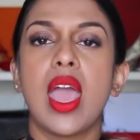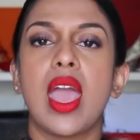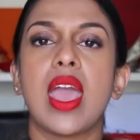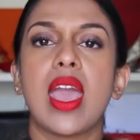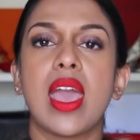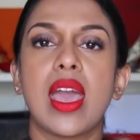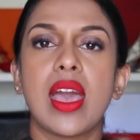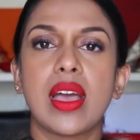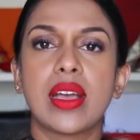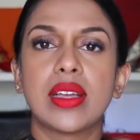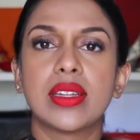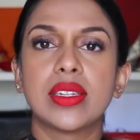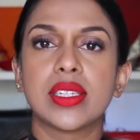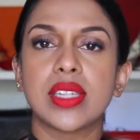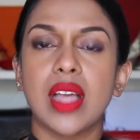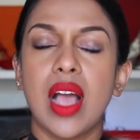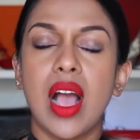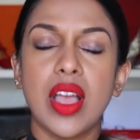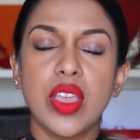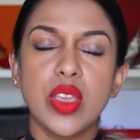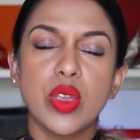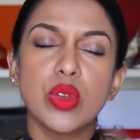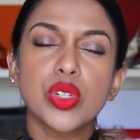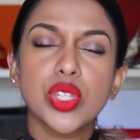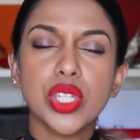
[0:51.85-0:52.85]
and
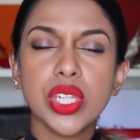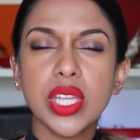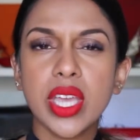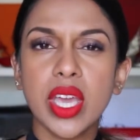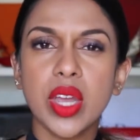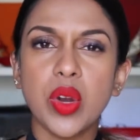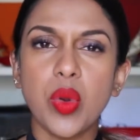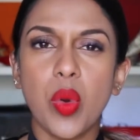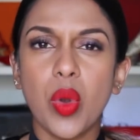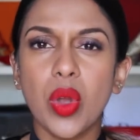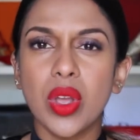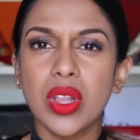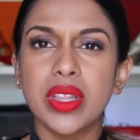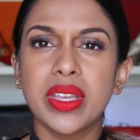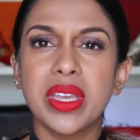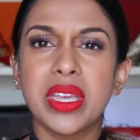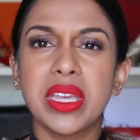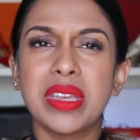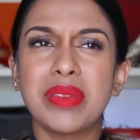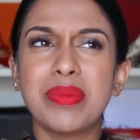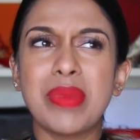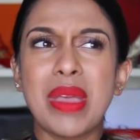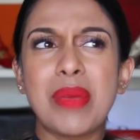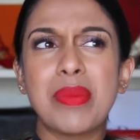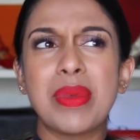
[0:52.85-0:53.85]
I usually get
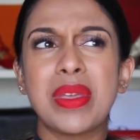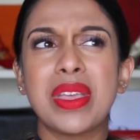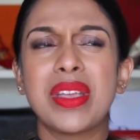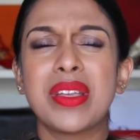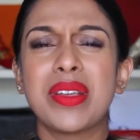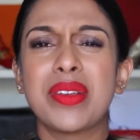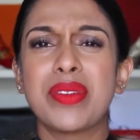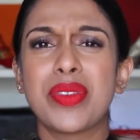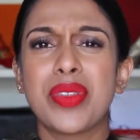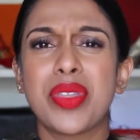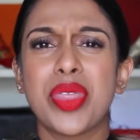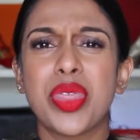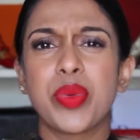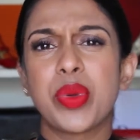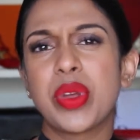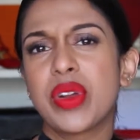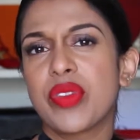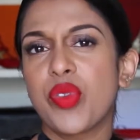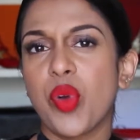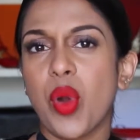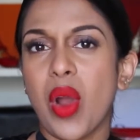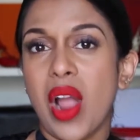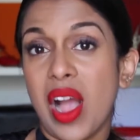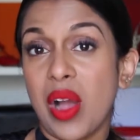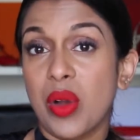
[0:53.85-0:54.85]
oily maybe 3 to
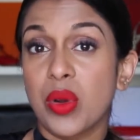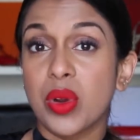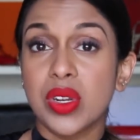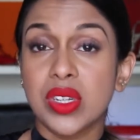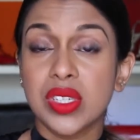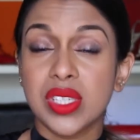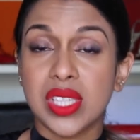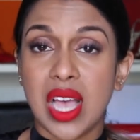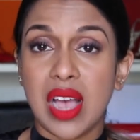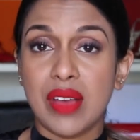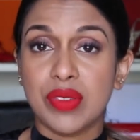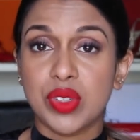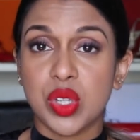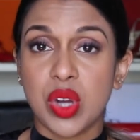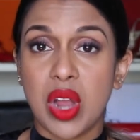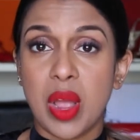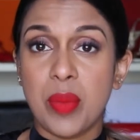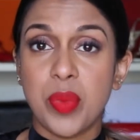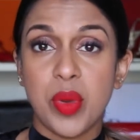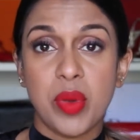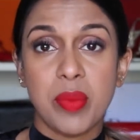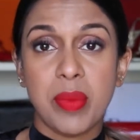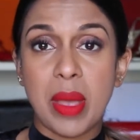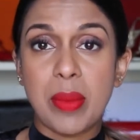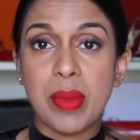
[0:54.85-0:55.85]
4 hours after I
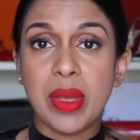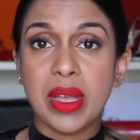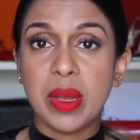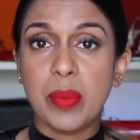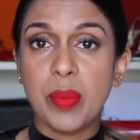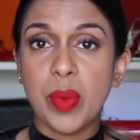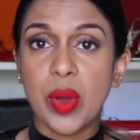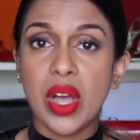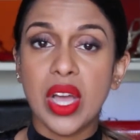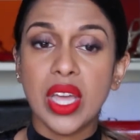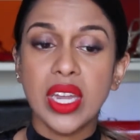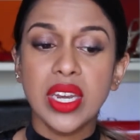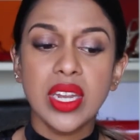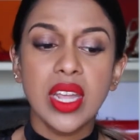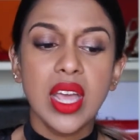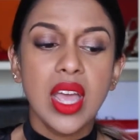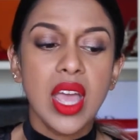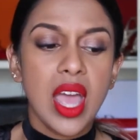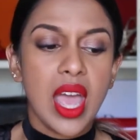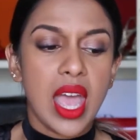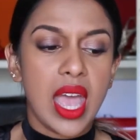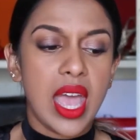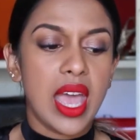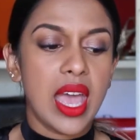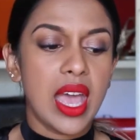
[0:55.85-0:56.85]
put my makeup on.
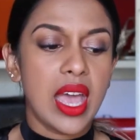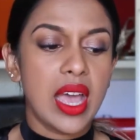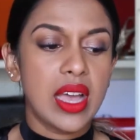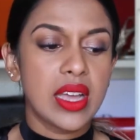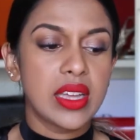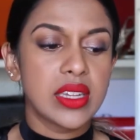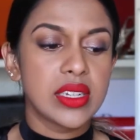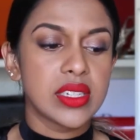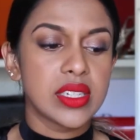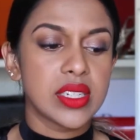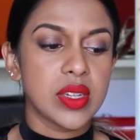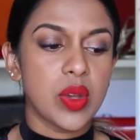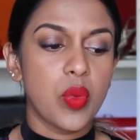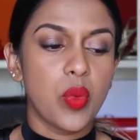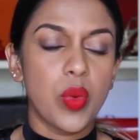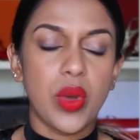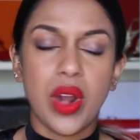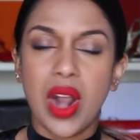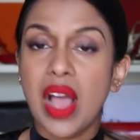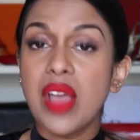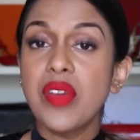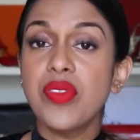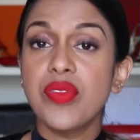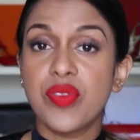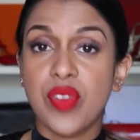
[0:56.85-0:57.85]
And what
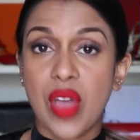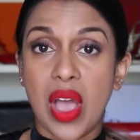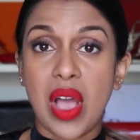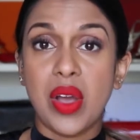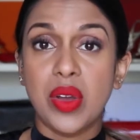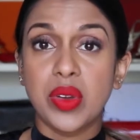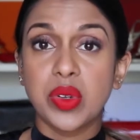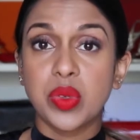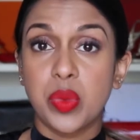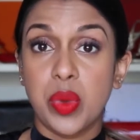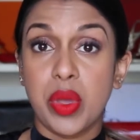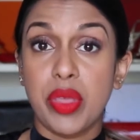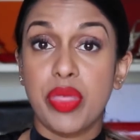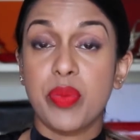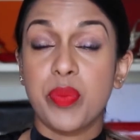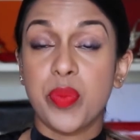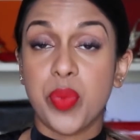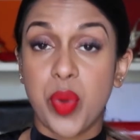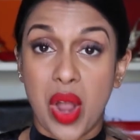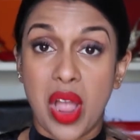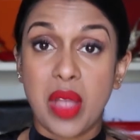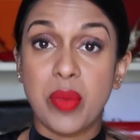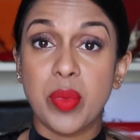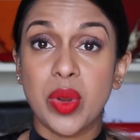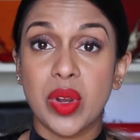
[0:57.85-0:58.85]
I found with
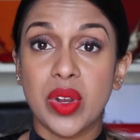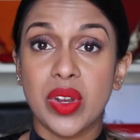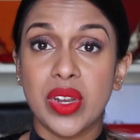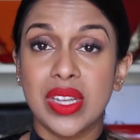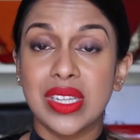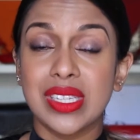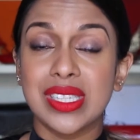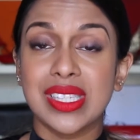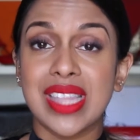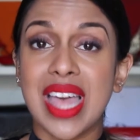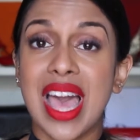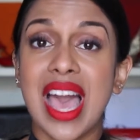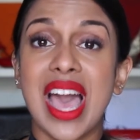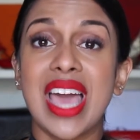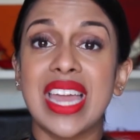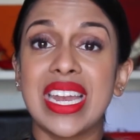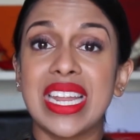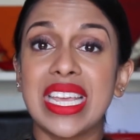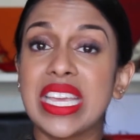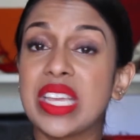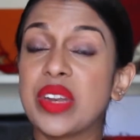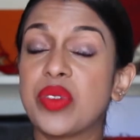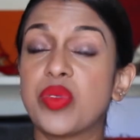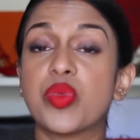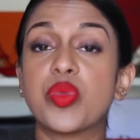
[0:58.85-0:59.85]
primer is that
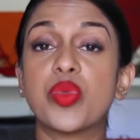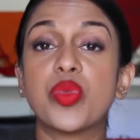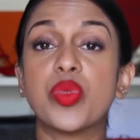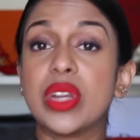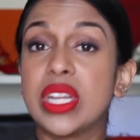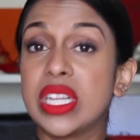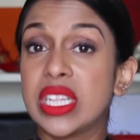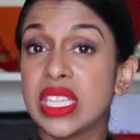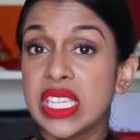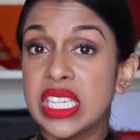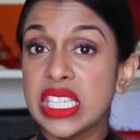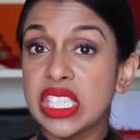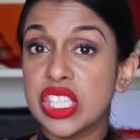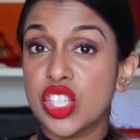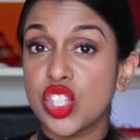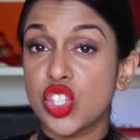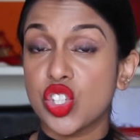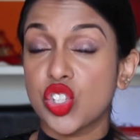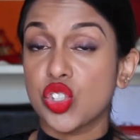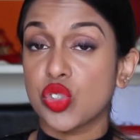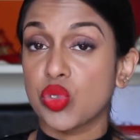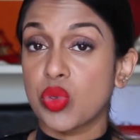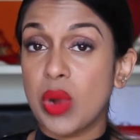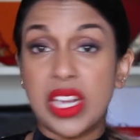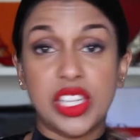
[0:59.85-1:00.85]
it really
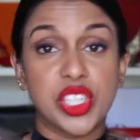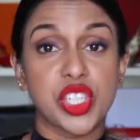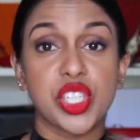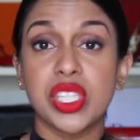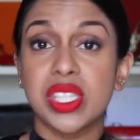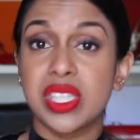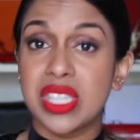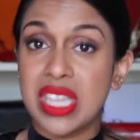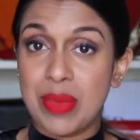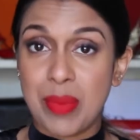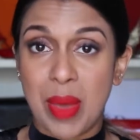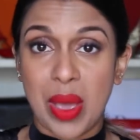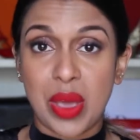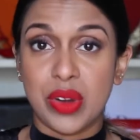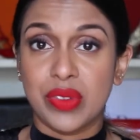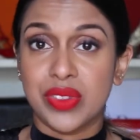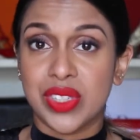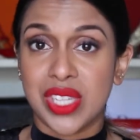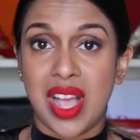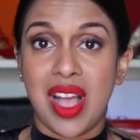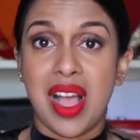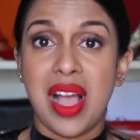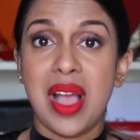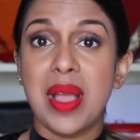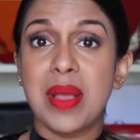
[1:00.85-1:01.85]
stretches the amount
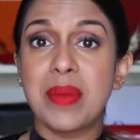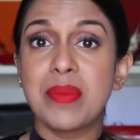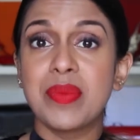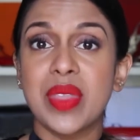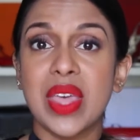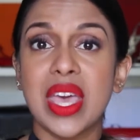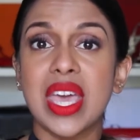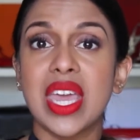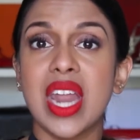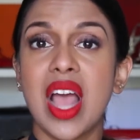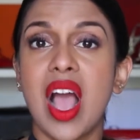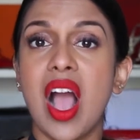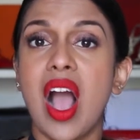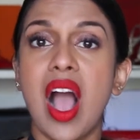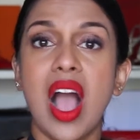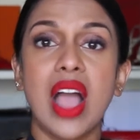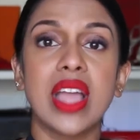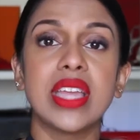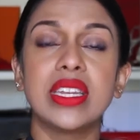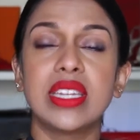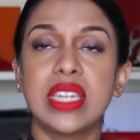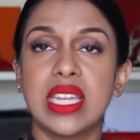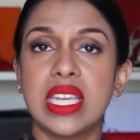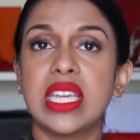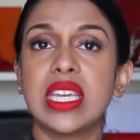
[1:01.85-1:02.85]
of time that
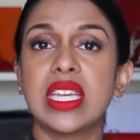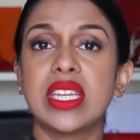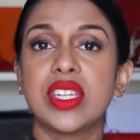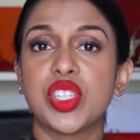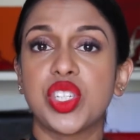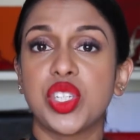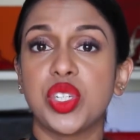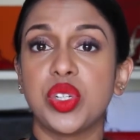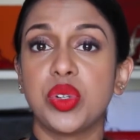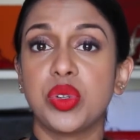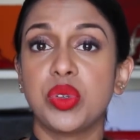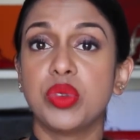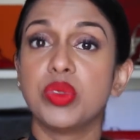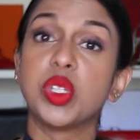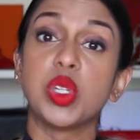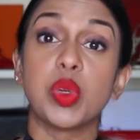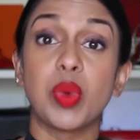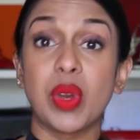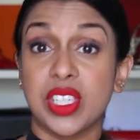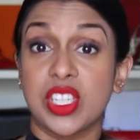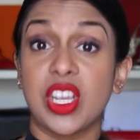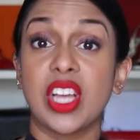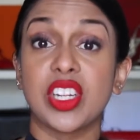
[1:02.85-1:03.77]
I need to do a